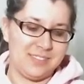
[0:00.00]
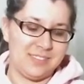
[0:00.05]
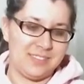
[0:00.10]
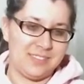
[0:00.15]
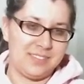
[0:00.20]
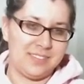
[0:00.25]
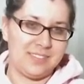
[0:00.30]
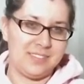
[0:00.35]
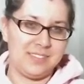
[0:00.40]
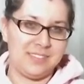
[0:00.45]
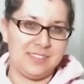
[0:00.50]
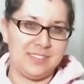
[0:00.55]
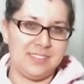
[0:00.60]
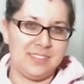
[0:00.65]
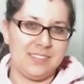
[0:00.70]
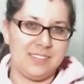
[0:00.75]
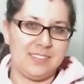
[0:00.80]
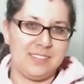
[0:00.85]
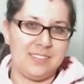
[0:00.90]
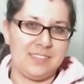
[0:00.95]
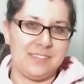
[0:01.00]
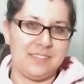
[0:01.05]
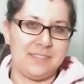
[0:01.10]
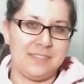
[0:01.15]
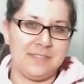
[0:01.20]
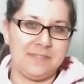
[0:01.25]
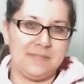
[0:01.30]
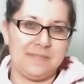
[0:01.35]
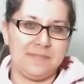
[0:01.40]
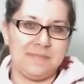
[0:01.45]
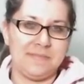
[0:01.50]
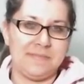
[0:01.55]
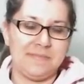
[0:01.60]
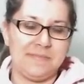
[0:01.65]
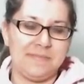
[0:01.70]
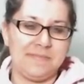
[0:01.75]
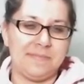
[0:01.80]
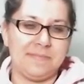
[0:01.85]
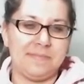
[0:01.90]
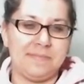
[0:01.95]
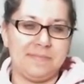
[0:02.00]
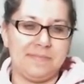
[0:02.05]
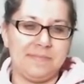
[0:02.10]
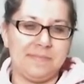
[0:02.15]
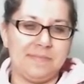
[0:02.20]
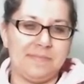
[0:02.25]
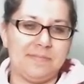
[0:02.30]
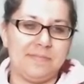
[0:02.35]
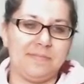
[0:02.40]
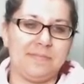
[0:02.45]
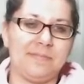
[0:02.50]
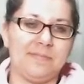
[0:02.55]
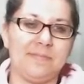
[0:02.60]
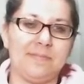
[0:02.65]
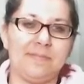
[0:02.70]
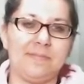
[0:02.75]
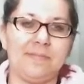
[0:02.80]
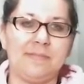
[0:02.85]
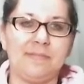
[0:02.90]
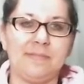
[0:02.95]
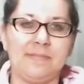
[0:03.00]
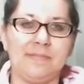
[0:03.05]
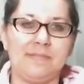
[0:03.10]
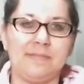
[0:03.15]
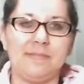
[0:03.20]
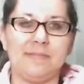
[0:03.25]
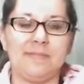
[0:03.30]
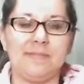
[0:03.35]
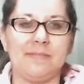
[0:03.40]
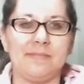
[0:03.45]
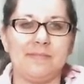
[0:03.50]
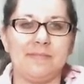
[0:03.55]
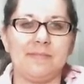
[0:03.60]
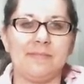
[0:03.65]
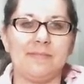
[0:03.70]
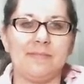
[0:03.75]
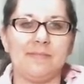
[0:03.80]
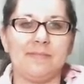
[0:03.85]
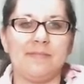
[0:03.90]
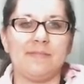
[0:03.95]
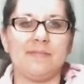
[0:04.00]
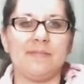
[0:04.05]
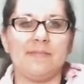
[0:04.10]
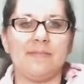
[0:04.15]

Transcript: The person shown says nothing.